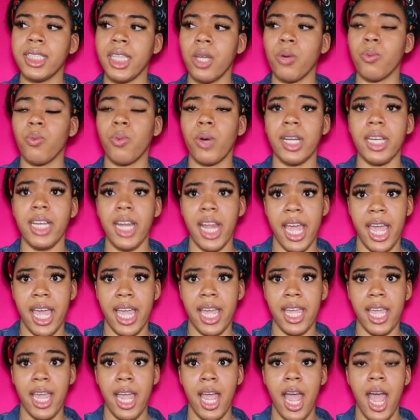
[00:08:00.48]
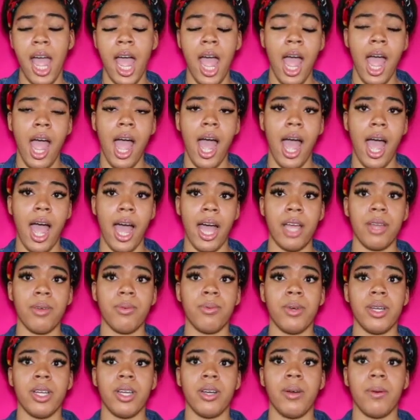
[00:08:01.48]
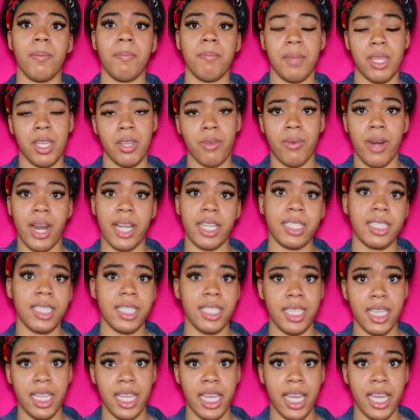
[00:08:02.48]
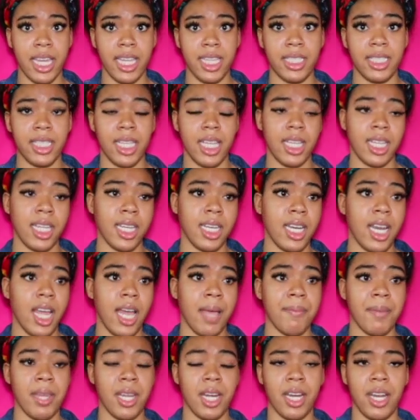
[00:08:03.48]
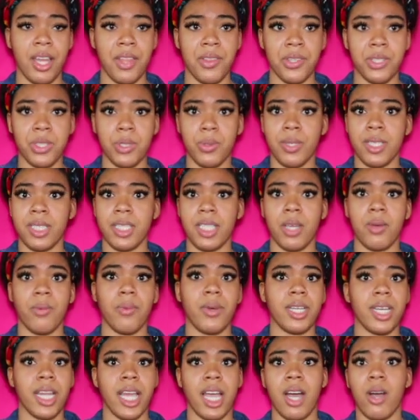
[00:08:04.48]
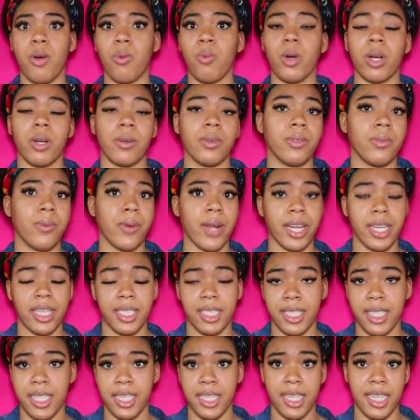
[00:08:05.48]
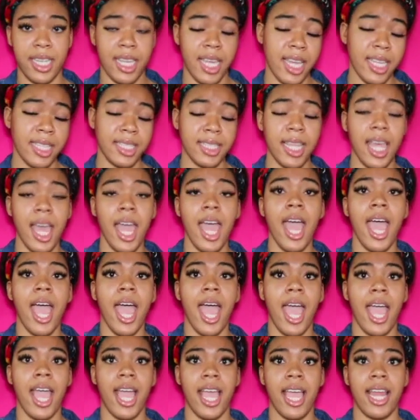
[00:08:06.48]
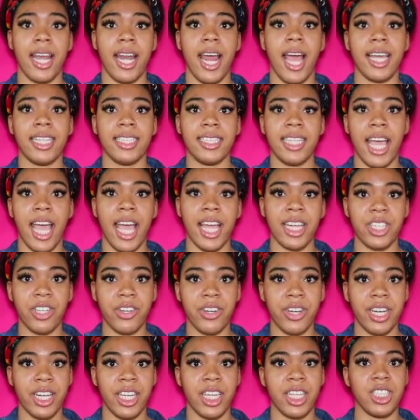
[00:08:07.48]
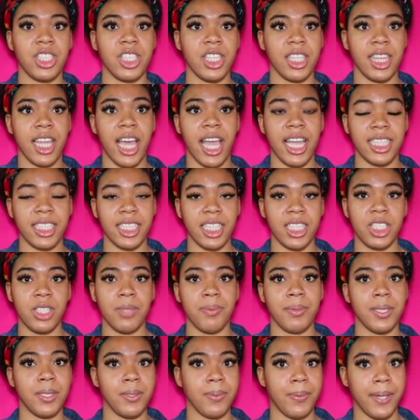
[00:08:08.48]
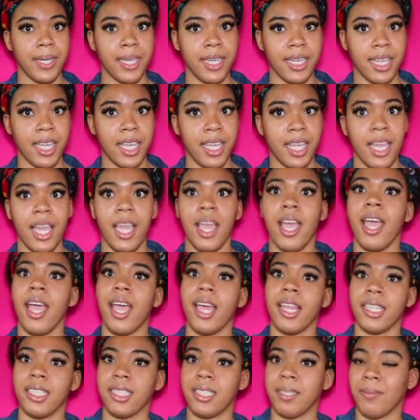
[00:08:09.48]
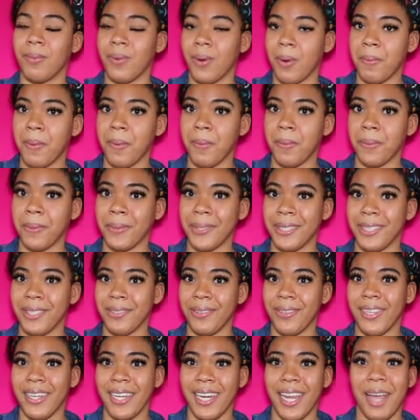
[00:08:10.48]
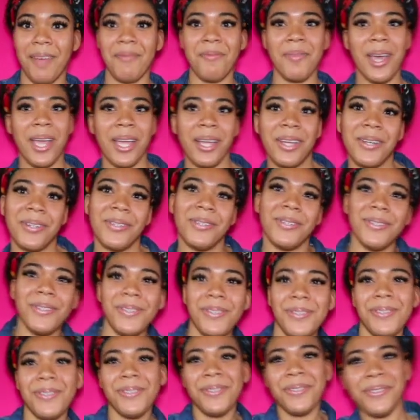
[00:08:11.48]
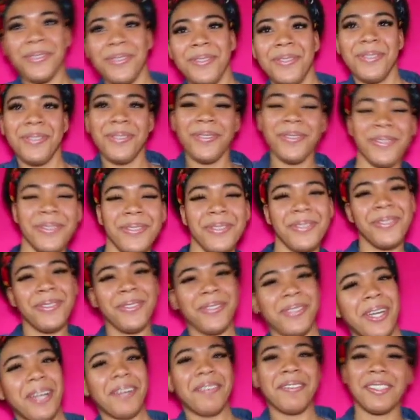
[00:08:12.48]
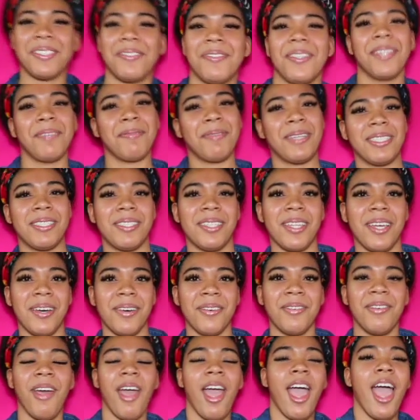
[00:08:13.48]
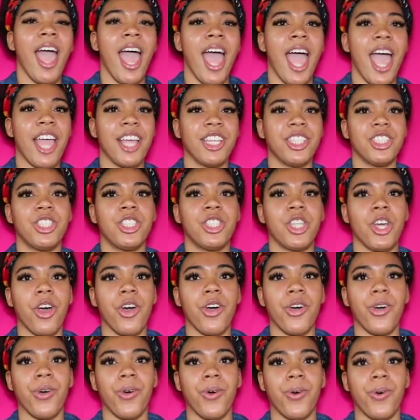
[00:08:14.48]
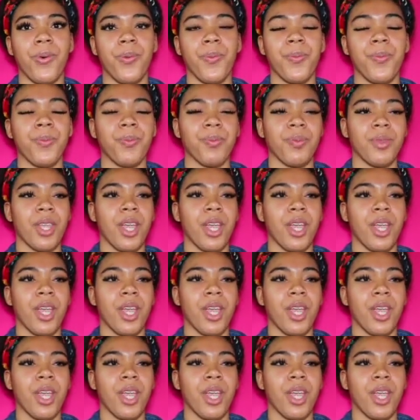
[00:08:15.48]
said one day I will meet Rocsi Diaz, and I made another tweet saying one day I'll work with Rocsi Diaz. And I tagged her in it, she liked it, she retweeted it, and then some more people retweeted it. I'm like, ooh, I was feeling myself. And so